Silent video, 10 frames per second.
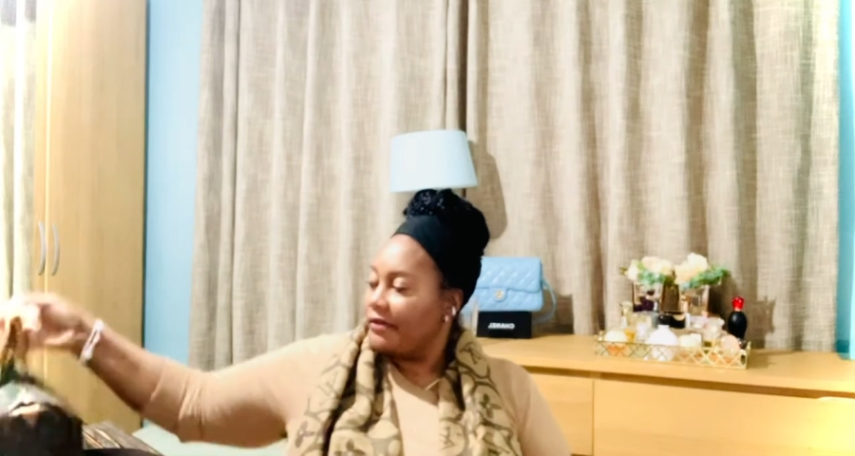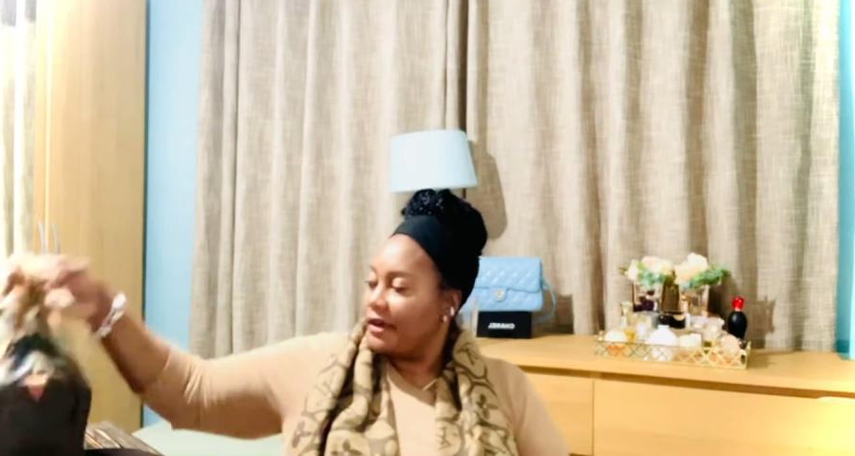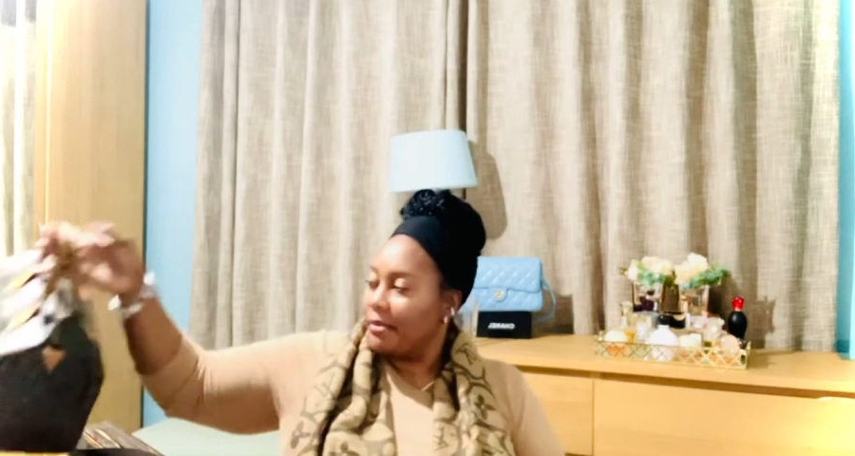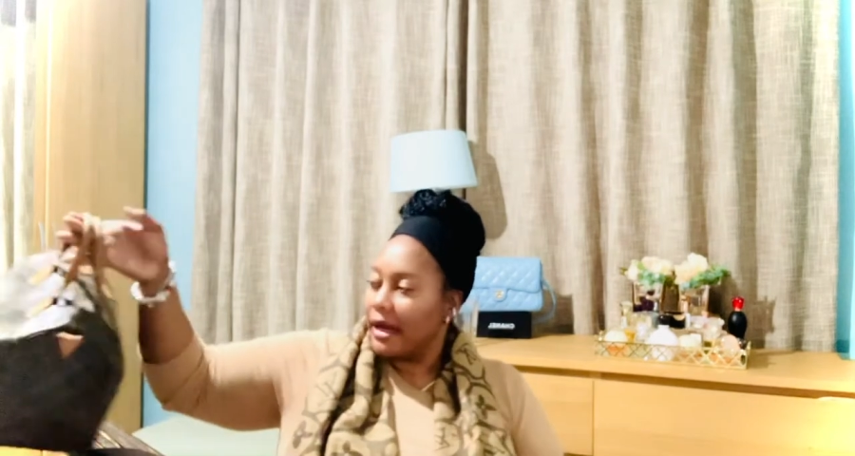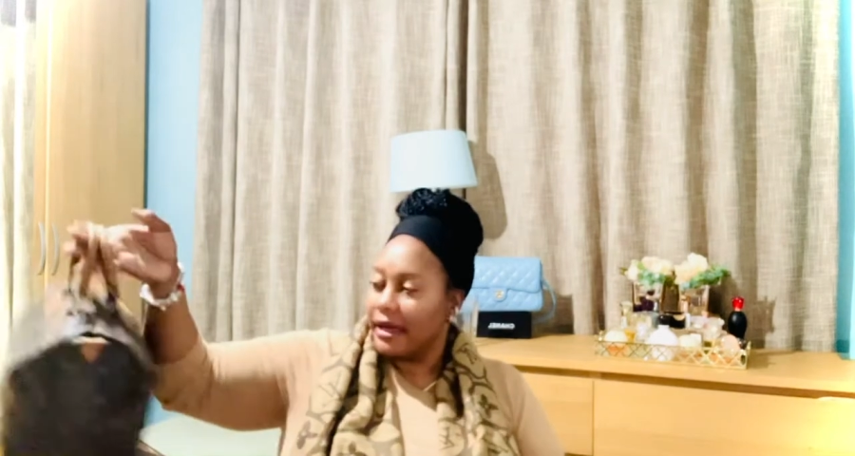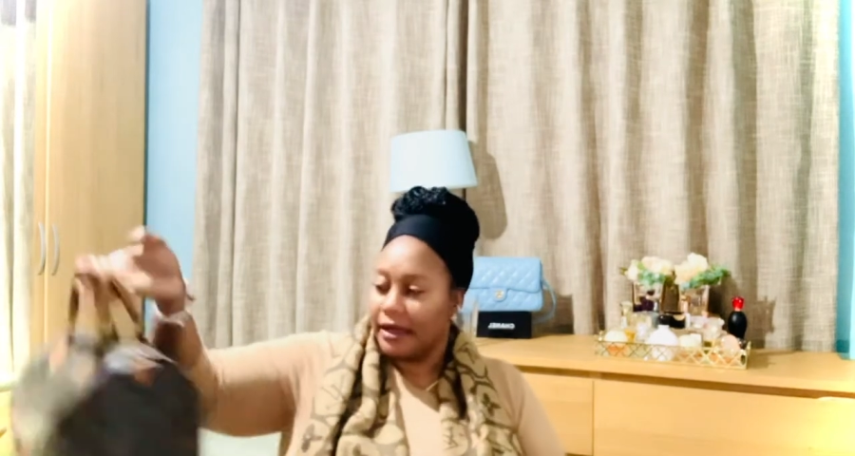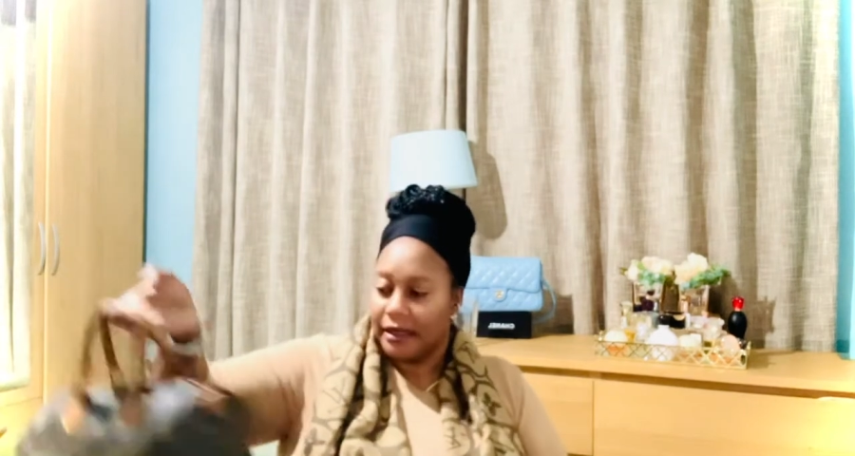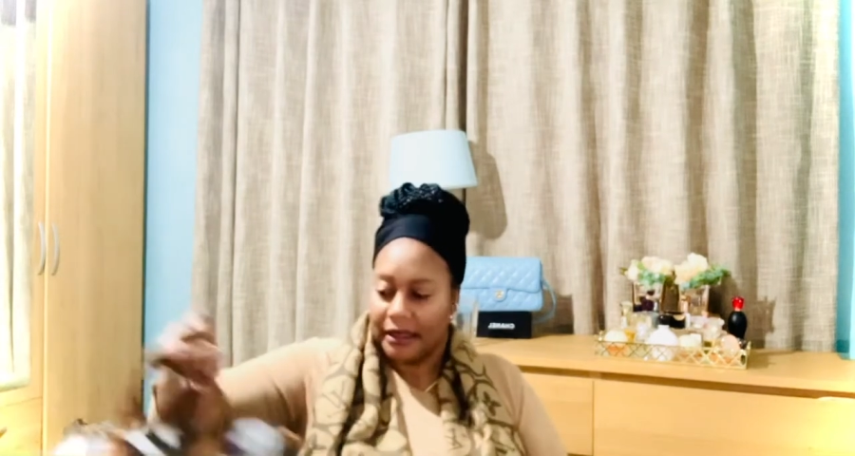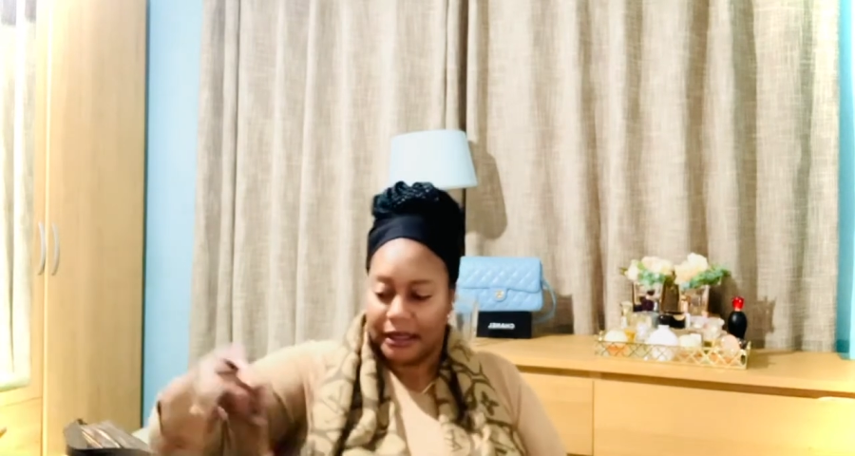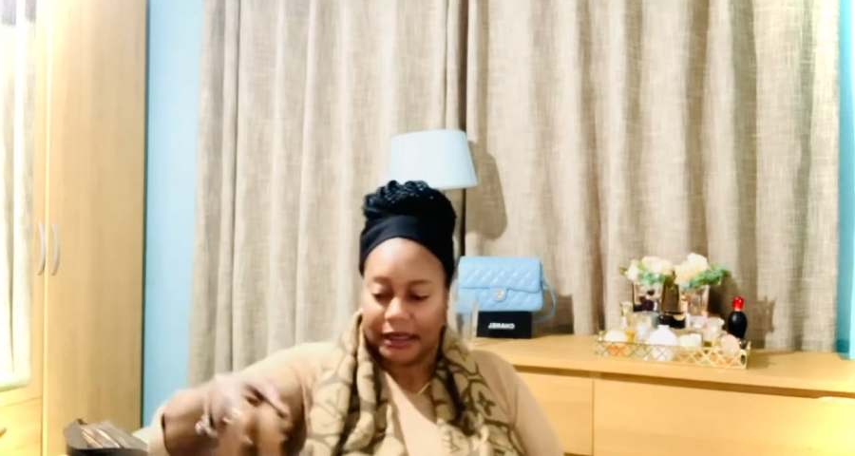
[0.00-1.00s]
in my
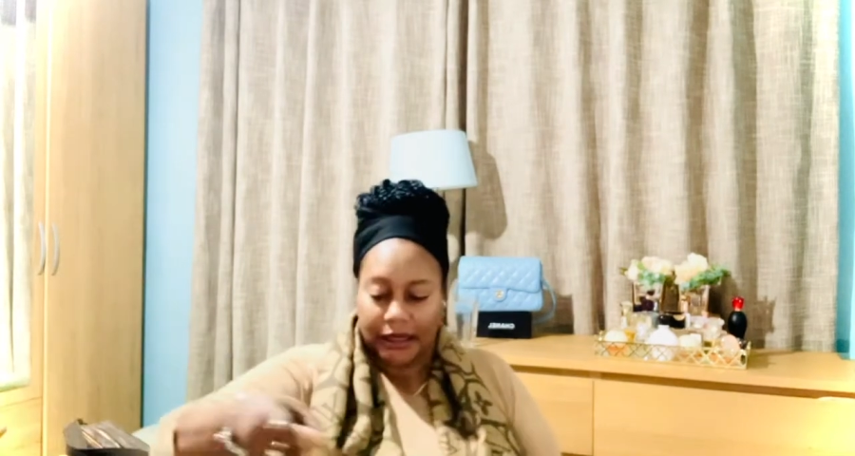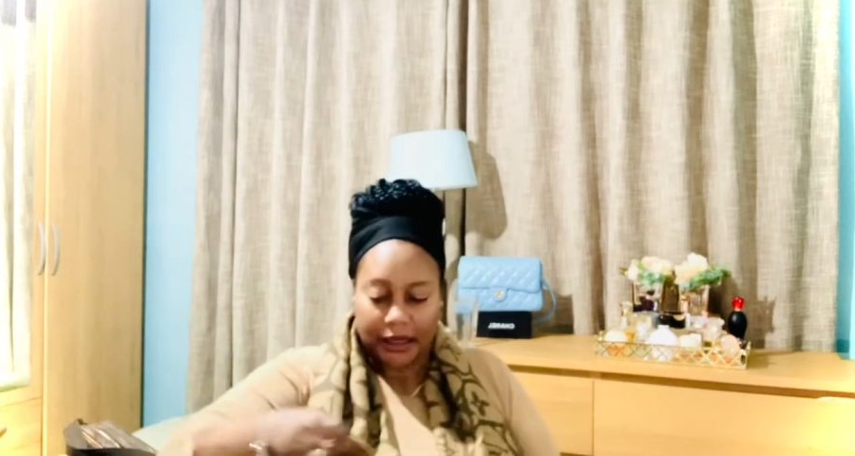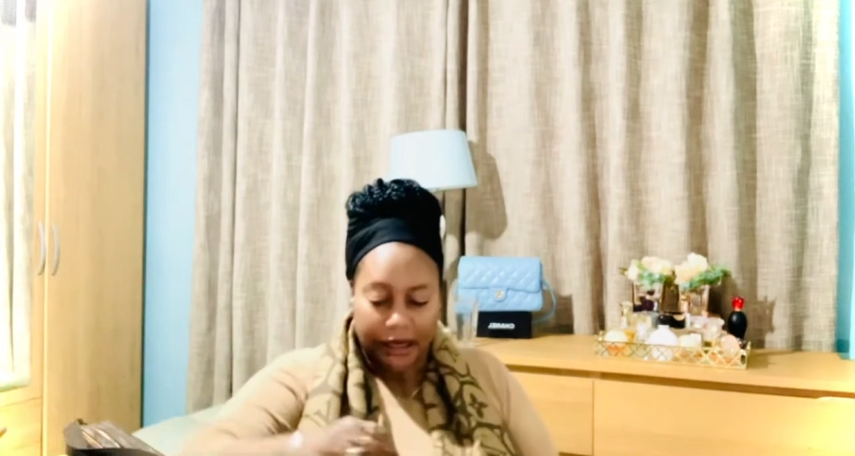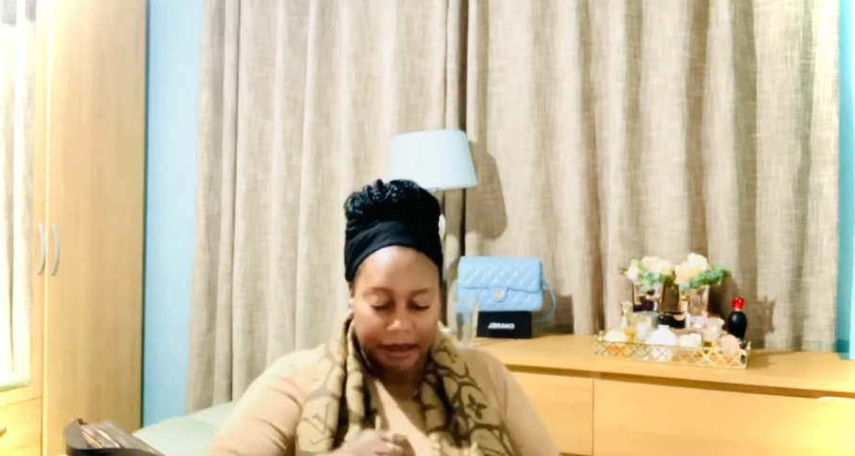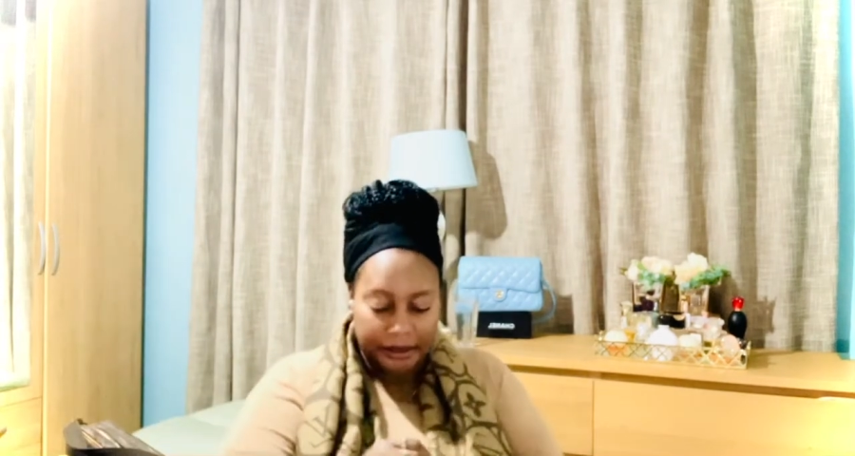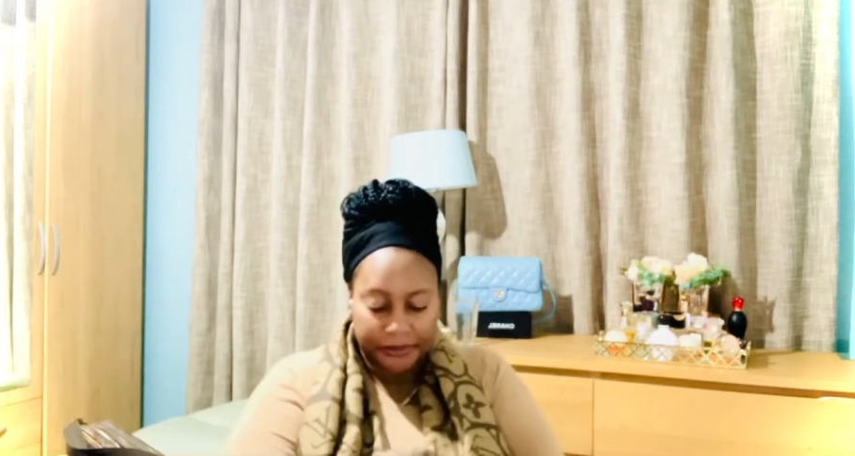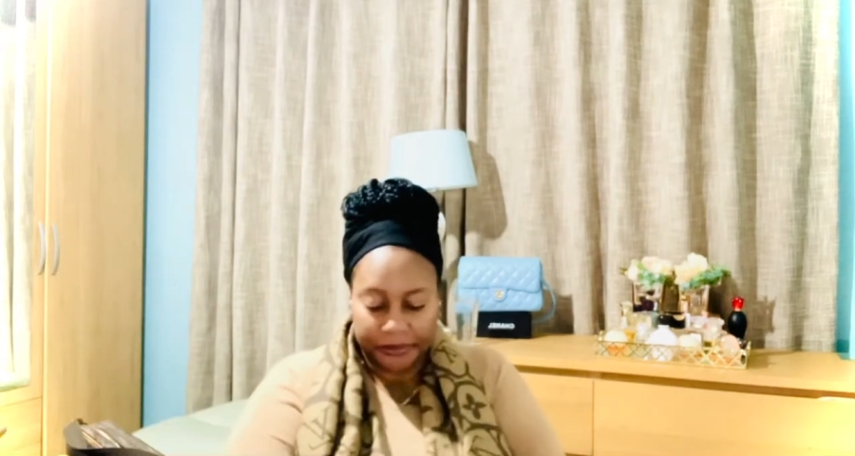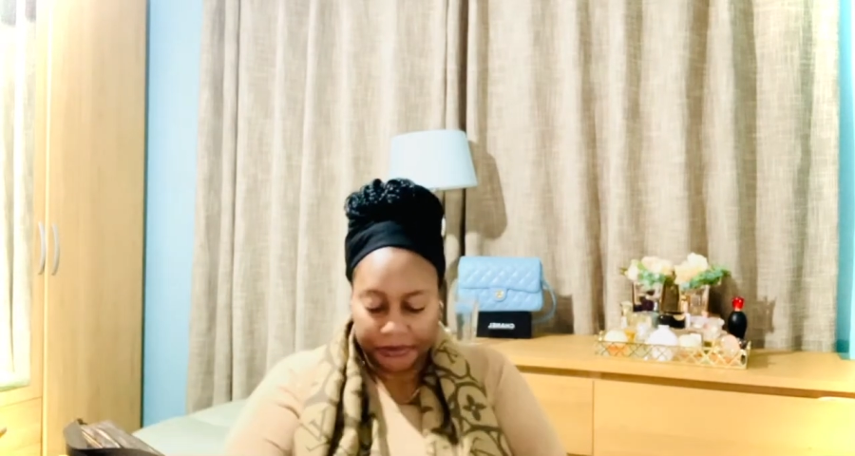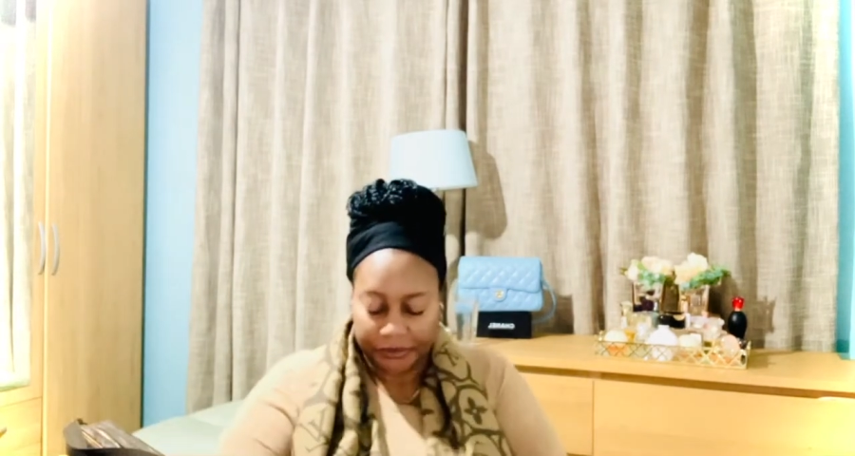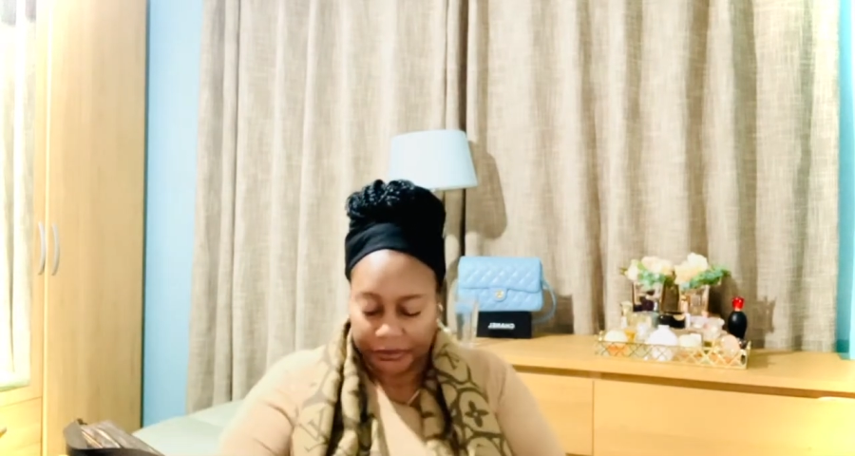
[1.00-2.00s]

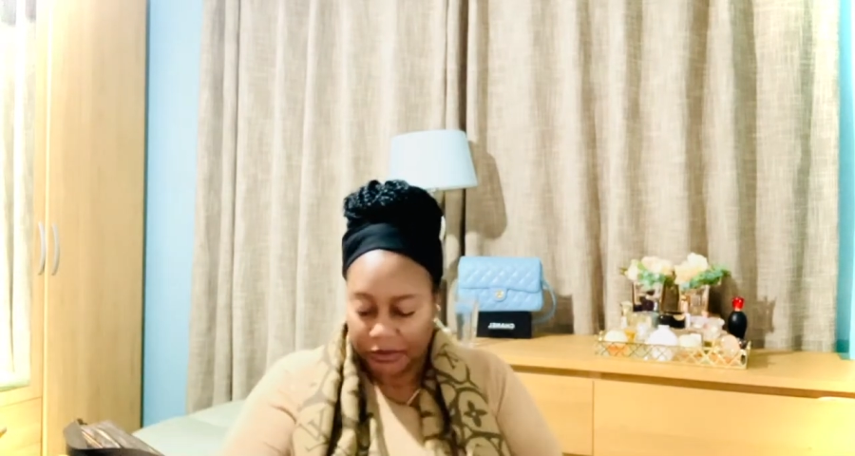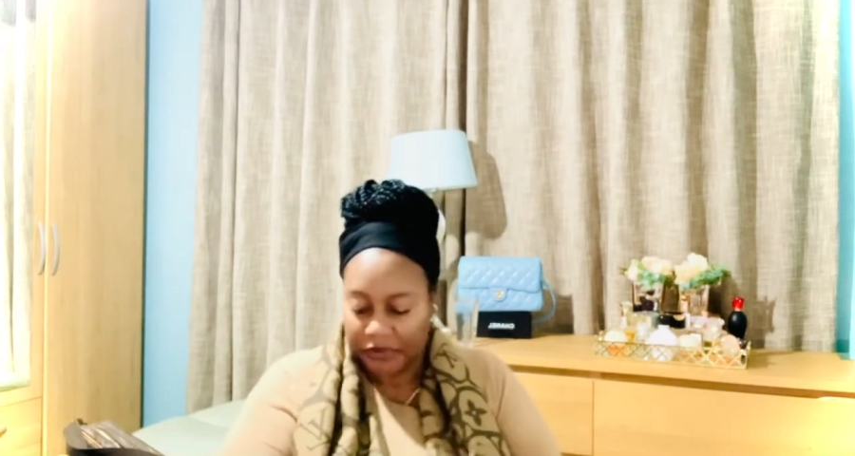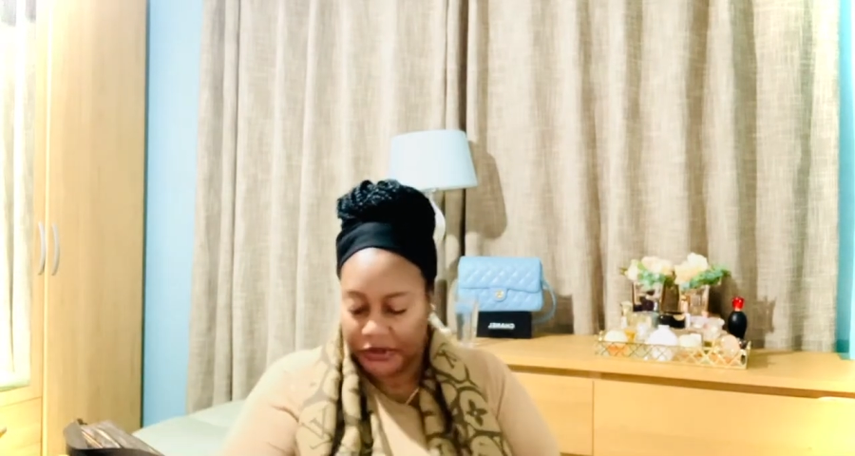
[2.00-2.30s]
Louis